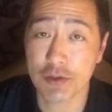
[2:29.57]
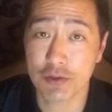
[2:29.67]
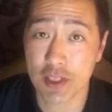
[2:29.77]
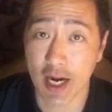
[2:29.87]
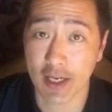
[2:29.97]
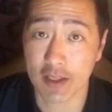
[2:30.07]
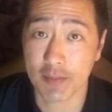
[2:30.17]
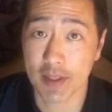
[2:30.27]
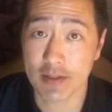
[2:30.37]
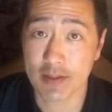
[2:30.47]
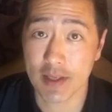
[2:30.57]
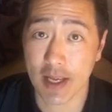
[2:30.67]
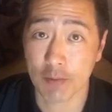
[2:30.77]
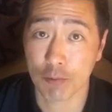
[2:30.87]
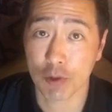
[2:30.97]
two documents
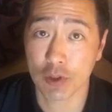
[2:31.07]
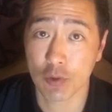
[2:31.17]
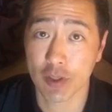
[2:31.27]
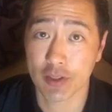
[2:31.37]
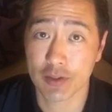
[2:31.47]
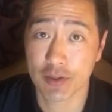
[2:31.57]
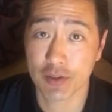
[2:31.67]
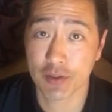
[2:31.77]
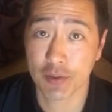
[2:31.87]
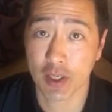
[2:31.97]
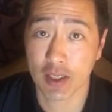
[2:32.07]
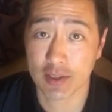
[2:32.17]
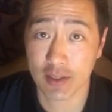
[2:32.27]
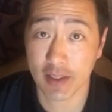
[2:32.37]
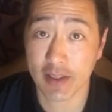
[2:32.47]
and we're going to uh,
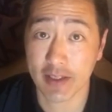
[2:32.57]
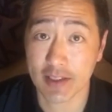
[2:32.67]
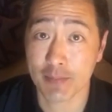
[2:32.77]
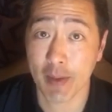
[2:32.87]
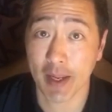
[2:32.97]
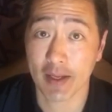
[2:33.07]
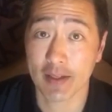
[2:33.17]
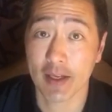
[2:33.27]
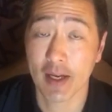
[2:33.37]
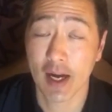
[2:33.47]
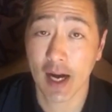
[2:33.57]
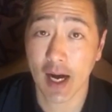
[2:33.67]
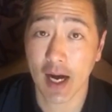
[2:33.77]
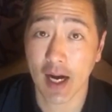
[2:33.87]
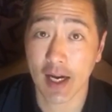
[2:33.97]
slightly expand
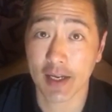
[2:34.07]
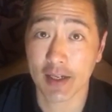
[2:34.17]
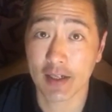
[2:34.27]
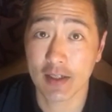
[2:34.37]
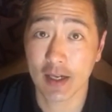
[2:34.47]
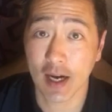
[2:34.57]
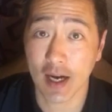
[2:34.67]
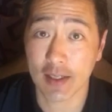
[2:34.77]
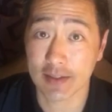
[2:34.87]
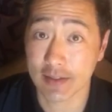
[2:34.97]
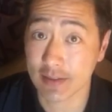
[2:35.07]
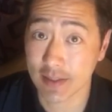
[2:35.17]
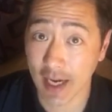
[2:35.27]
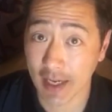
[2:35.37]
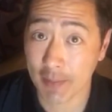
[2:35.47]
on, on
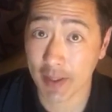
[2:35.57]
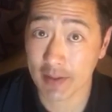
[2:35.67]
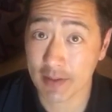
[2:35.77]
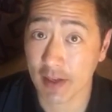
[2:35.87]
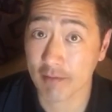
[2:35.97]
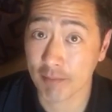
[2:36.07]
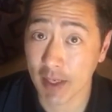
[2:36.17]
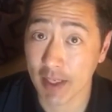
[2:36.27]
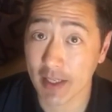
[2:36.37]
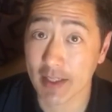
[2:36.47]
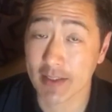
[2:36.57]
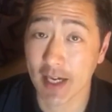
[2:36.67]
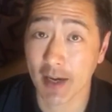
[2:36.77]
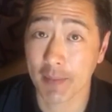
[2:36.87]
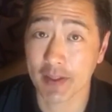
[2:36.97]
timings of money and
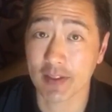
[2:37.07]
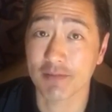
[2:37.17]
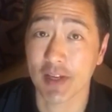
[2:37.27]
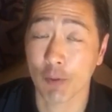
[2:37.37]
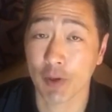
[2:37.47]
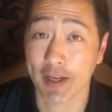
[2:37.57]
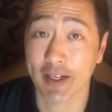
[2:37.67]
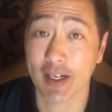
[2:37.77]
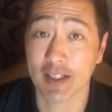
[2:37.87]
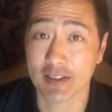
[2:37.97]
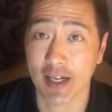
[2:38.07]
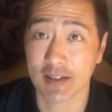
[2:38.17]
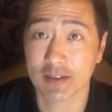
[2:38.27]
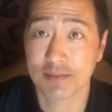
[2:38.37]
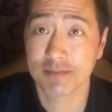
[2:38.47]
timings of networking
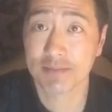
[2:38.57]
contacts.